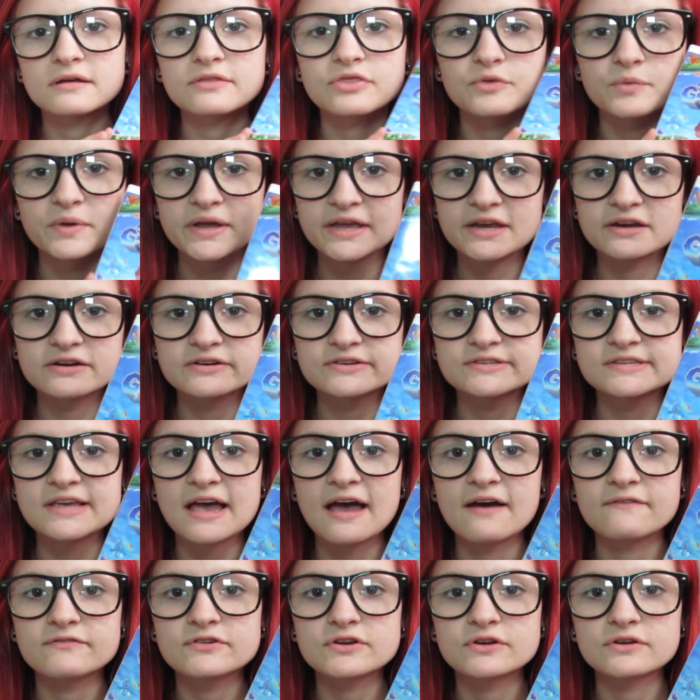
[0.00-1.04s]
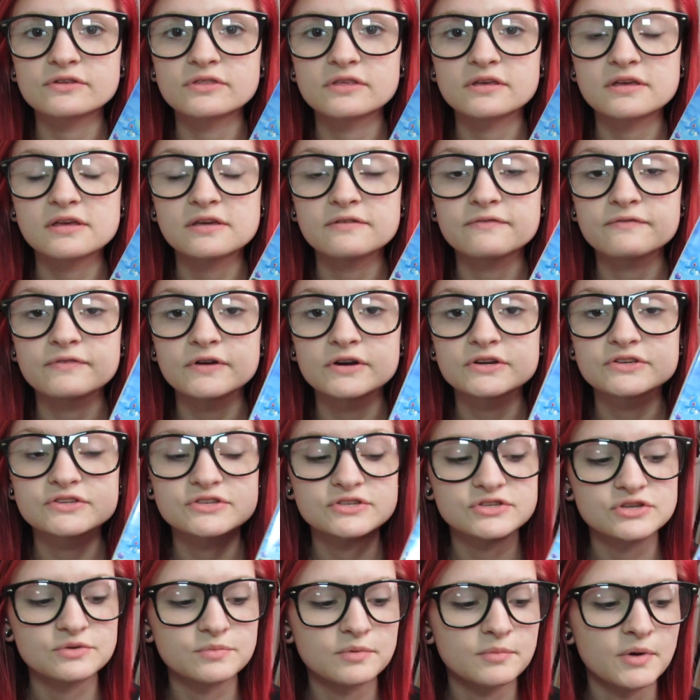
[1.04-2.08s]
3 years after the first
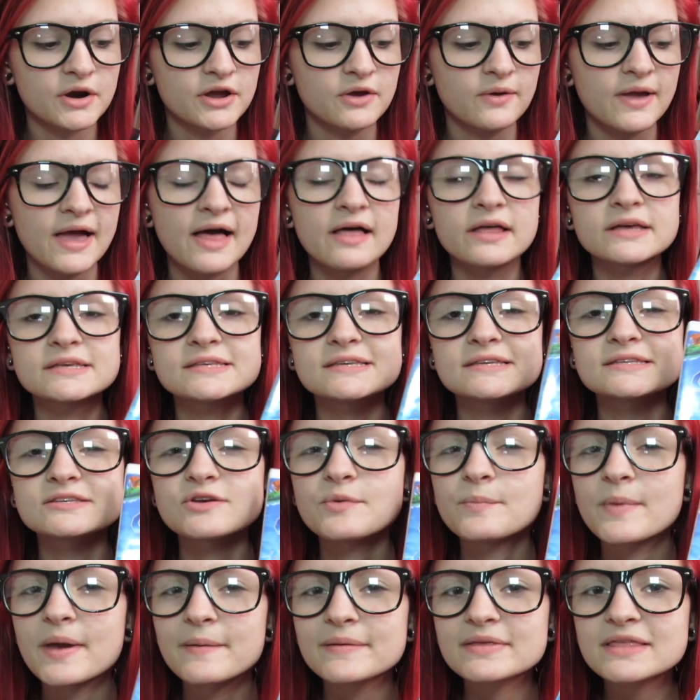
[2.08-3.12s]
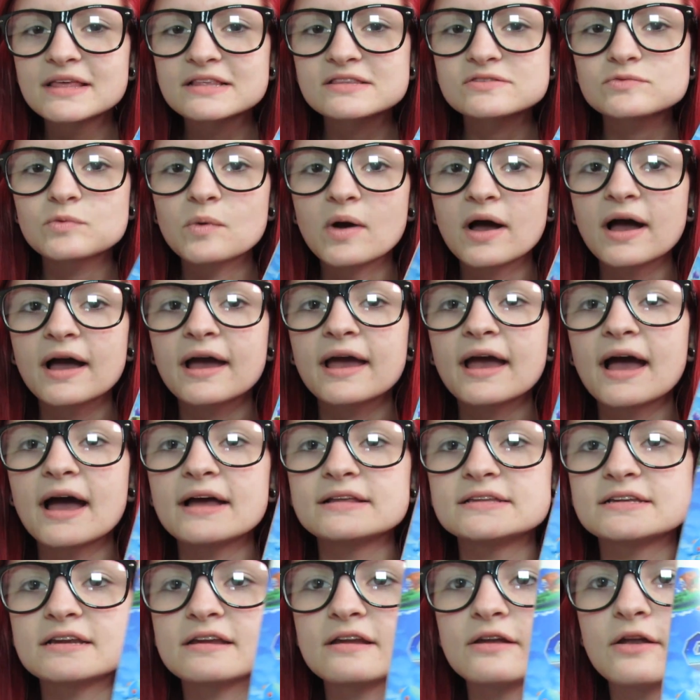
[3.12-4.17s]
Super Mario Galaxy, so maybe that's why
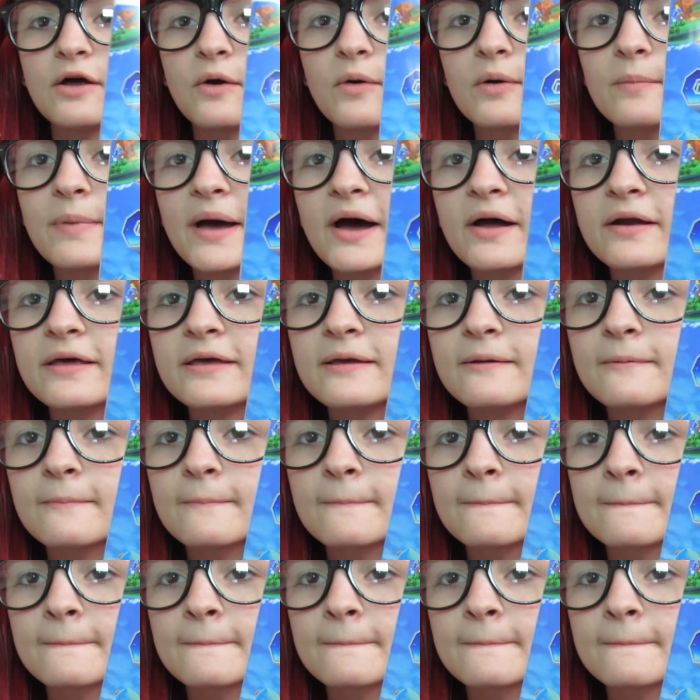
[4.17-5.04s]
I didn't know about it.